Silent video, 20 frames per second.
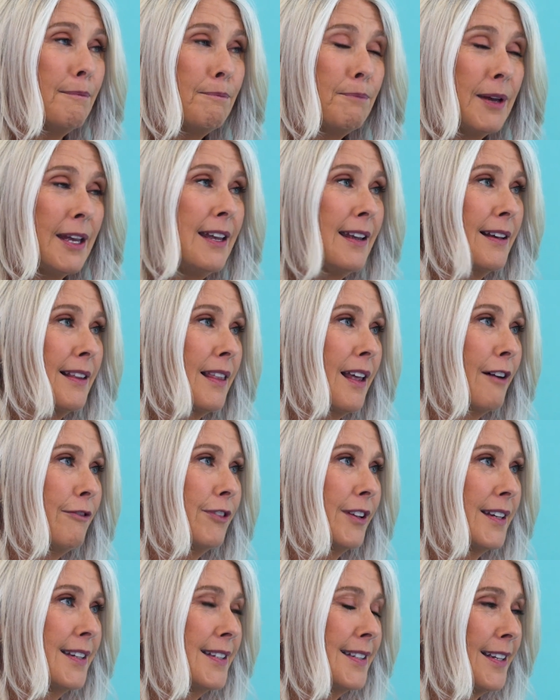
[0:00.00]
Be your
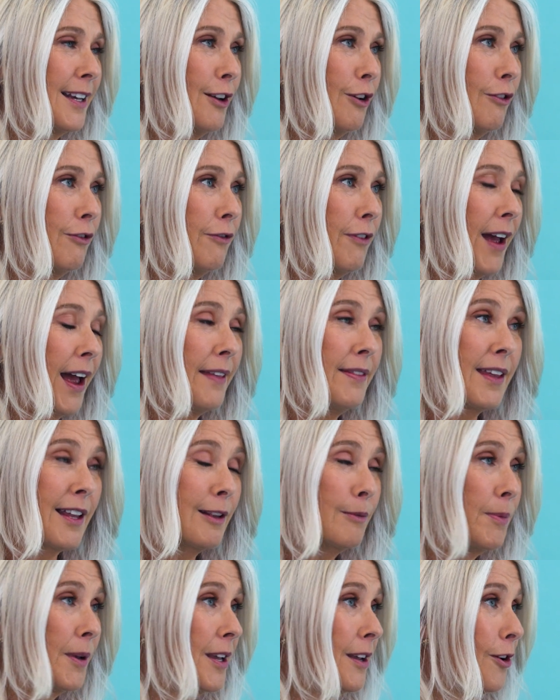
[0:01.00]
lovely self, and
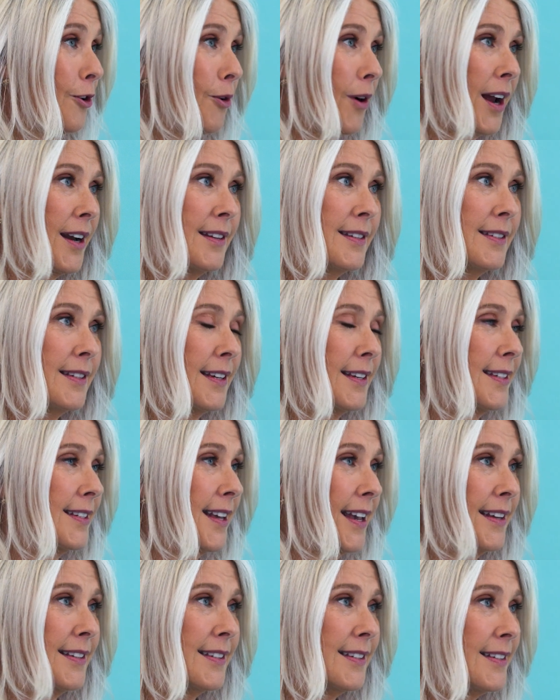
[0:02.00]
that'll be your greatest
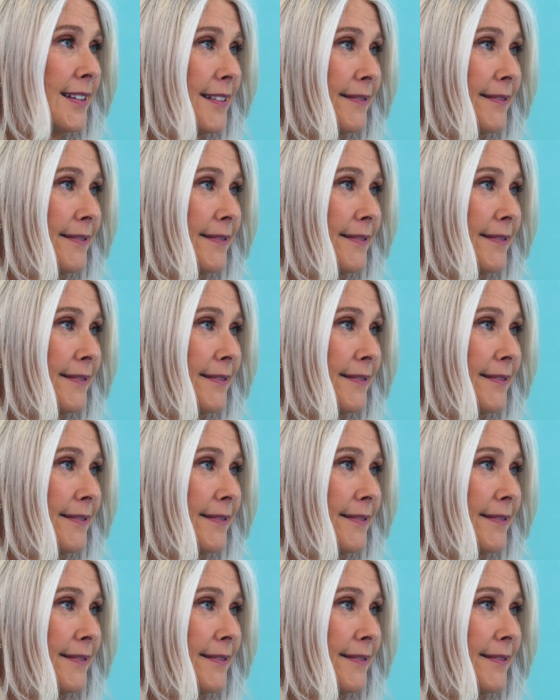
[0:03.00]
success.